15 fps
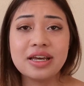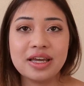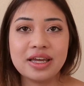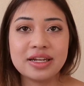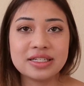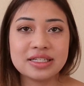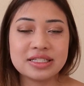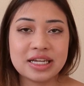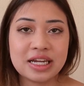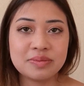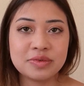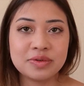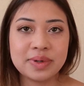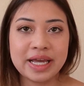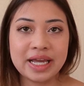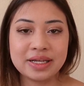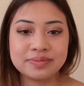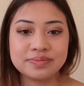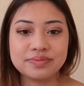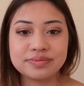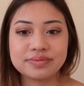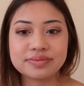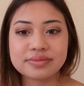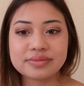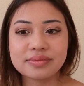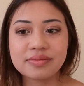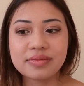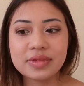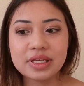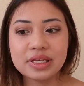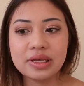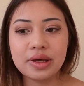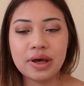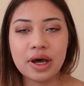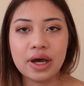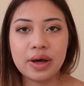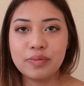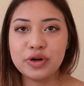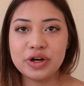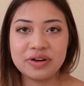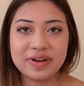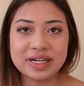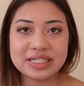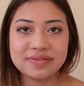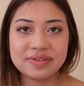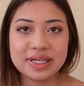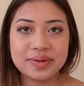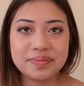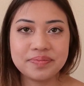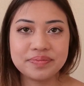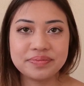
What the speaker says: in a sustainable way more effectively.